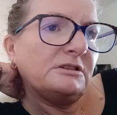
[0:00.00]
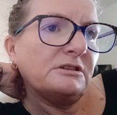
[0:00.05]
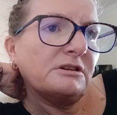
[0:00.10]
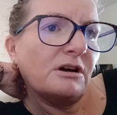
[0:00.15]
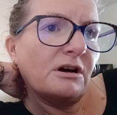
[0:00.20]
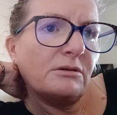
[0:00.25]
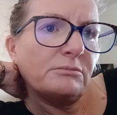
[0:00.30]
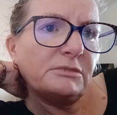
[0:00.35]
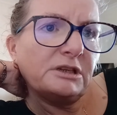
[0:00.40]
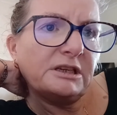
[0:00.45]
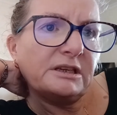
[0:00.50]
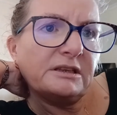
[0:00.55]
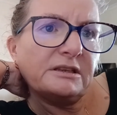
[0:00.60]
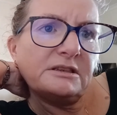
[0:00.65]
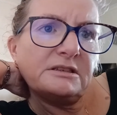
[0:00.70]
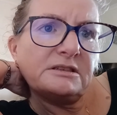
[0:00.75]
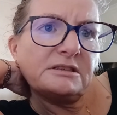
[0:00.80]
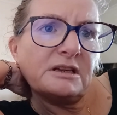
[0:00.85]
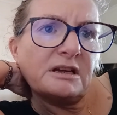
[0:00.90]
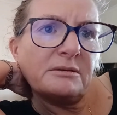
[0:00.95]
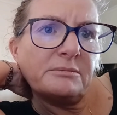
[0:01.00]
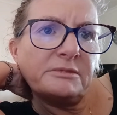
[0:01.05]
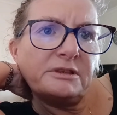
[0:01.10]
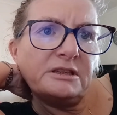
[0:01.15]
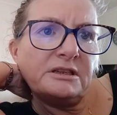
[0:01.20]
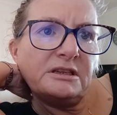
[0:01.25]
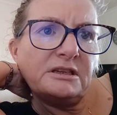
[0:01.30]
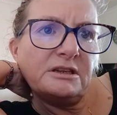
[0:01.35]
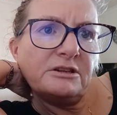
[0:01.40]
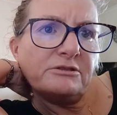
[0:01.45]
normally at this time of the
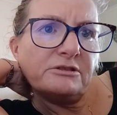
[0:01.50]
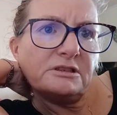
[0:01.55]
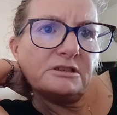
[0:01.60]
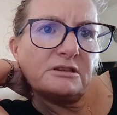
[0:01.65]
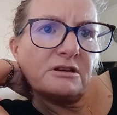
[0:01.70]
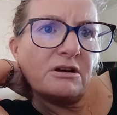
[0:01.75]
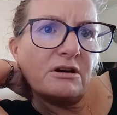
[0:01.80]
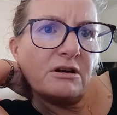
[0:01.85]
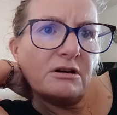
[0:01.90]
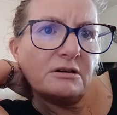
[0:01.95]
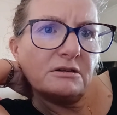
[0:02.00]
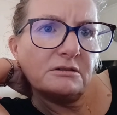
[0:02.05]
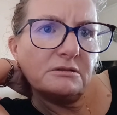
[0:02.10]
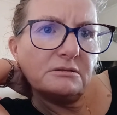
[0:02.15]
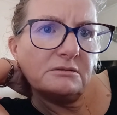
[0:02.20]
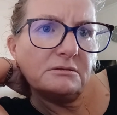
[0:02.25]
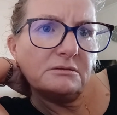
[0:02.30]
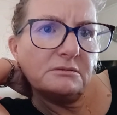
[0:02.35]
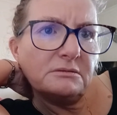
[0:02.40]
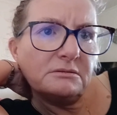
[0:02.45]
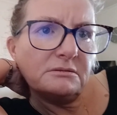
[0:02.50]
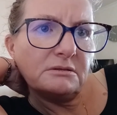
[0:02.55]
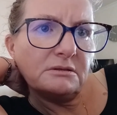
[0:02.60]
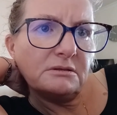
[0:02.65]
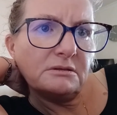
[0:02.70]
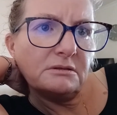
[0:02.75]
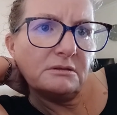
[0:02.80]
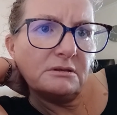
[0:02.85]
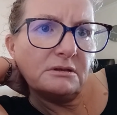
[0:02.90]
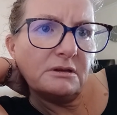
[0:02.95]
year it's hot,
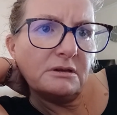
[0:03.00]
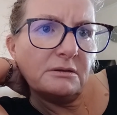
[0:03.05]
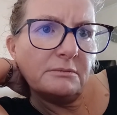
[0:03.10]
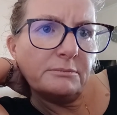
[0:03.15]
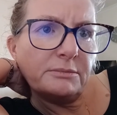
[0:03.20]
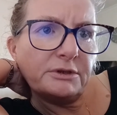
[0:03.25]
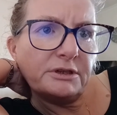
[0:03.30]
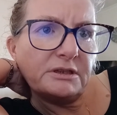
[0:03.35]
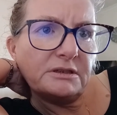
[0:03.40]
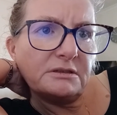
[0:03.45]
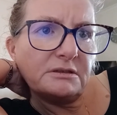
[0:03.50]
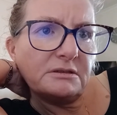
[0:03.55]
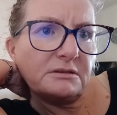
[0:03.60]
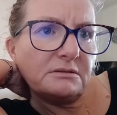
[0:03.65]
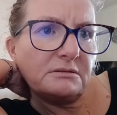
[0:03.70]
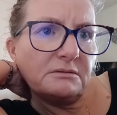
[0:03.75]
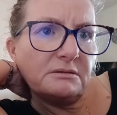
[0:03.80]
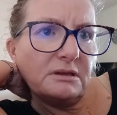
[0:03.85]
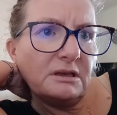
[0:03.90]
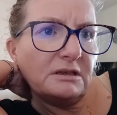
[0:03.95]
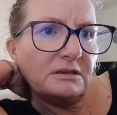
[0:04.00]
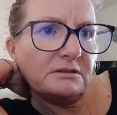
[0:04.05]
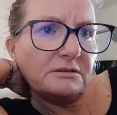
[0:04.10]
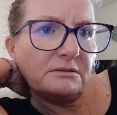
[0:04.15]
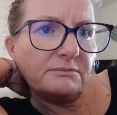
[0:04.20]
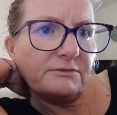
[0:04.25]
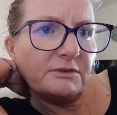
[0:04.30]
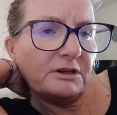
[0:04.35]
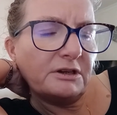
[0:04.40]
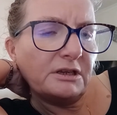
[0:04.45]
but it's
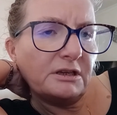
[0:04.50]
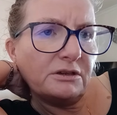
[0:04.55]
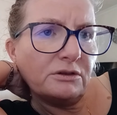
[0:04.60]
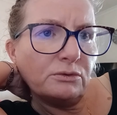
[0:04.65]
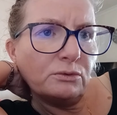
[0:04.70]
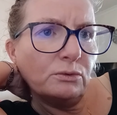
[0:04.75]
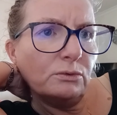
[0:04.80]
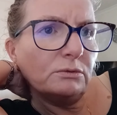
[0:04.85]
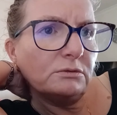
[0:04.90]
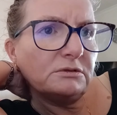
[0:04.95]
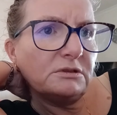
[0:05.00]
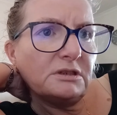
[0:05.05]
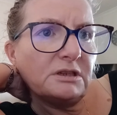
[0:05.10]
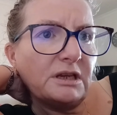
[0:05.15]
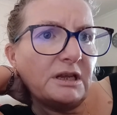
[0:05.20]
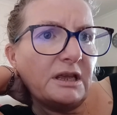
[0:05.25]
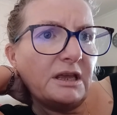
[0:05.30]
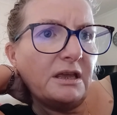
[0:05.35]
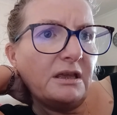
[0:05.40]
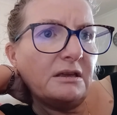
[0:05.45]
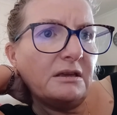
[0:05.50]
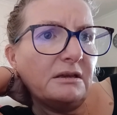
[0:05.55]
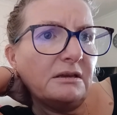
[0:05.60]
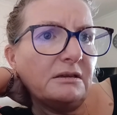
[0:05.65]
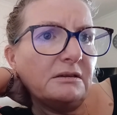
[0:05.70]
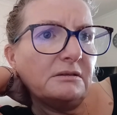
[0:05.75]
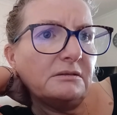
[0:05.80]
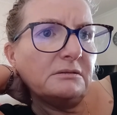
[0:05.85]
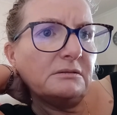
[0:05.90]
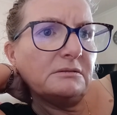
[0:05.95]
very cool today.
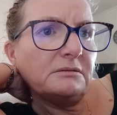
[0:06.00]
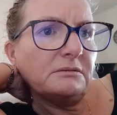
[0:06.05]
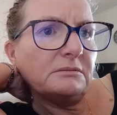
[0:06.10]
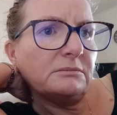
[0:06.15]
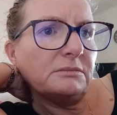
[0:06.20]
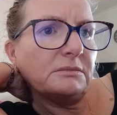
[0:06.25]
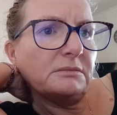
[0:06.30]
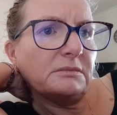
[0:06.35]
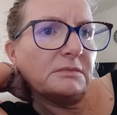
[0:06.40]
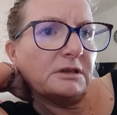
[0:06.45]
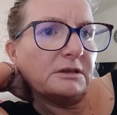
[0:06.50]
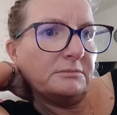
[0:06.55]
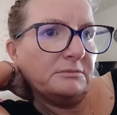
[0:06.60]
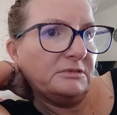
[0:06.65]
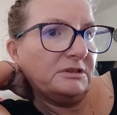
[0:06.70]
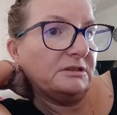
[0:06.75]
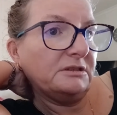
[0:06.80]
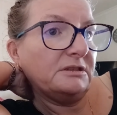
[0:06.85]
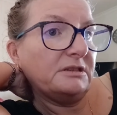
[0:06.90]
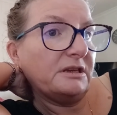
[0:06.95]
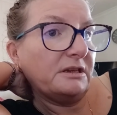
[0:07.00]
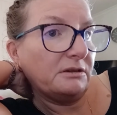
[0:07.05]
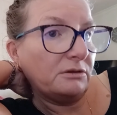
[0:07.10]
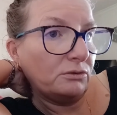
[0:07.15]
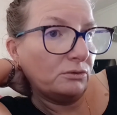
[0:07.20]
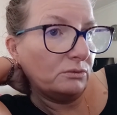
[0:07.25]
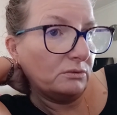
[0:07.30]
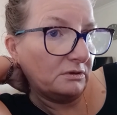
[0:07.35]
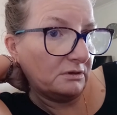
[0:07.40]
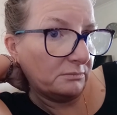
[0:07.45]
And when I say
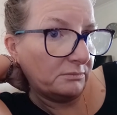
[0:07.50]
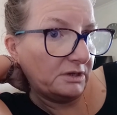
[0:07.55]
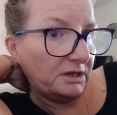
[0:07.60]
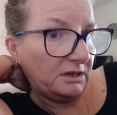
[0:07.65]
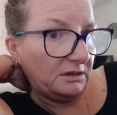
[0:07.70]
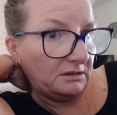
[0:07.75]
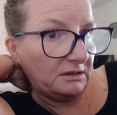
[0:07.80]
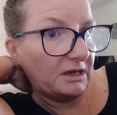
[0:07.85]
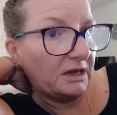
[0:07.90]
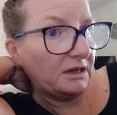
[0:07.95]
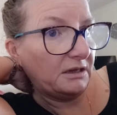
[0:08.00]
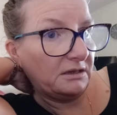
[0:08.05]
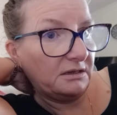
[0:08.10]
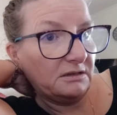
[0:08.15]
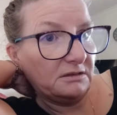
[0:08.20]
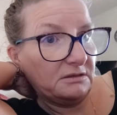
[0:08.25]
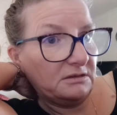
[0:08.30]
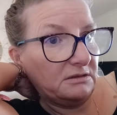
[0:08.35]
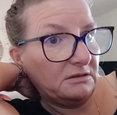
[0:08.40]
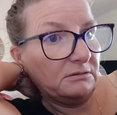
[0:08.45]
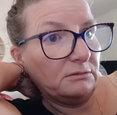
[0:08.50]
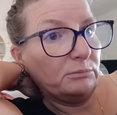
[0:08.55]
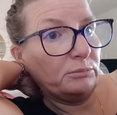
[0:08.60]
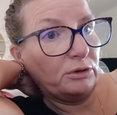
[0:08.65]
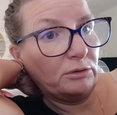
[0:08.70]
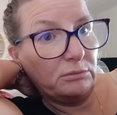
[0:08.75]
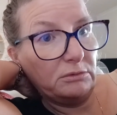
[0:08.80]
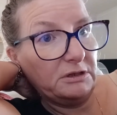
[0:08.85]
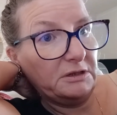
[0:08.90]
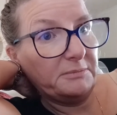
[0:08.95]
cool, I mean like it's still
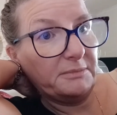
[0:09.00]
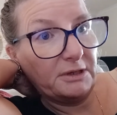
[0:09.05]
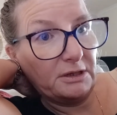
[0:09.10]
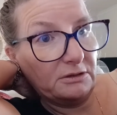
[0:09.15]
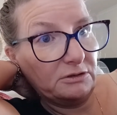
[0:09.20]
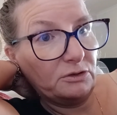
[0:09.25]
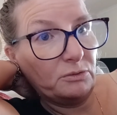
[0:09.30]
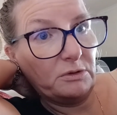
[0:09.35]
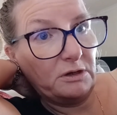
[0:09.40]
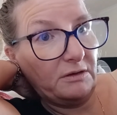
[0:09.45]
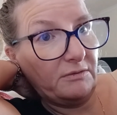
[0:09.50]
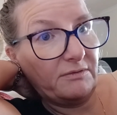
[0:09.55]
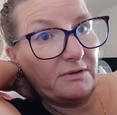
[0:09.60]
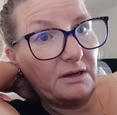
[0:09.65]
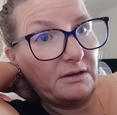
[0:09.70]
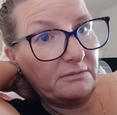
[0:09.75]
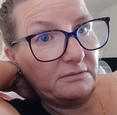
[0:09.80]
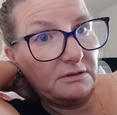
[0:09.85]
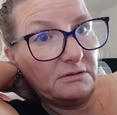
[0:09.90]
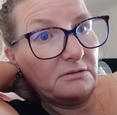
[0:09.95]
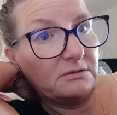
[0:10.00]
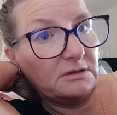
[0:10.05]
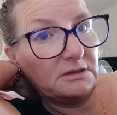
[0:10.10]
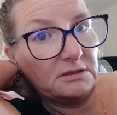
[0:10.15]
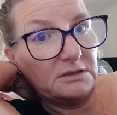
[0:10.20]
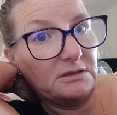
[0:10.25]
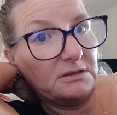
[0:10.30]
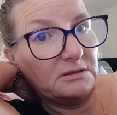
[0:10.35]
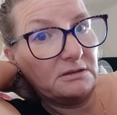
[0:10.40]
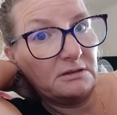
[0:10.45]
probably about 25
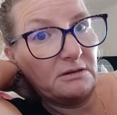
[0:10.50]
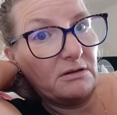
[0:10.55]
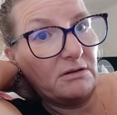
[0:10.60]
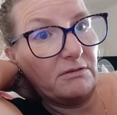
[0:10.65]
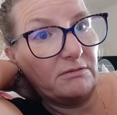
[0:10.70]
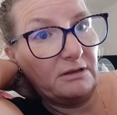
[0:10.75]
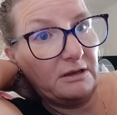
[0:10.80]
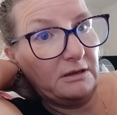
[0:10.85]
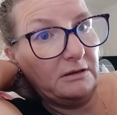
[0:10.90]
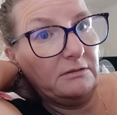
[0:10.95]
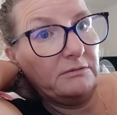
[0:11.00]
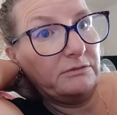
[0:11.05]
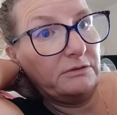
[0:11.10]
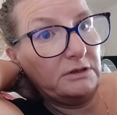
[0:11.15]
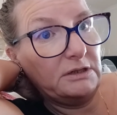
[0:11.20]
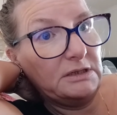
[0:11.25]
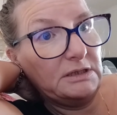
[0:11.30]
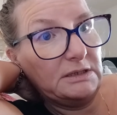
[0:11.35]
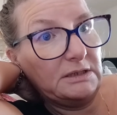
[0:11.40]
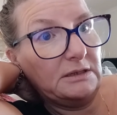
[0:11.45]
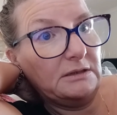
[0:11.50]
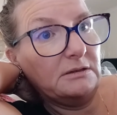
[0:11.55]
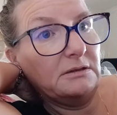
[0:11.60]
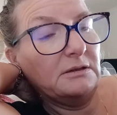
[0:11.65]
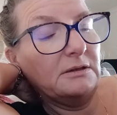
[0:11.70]
degrees. It's not like freezing.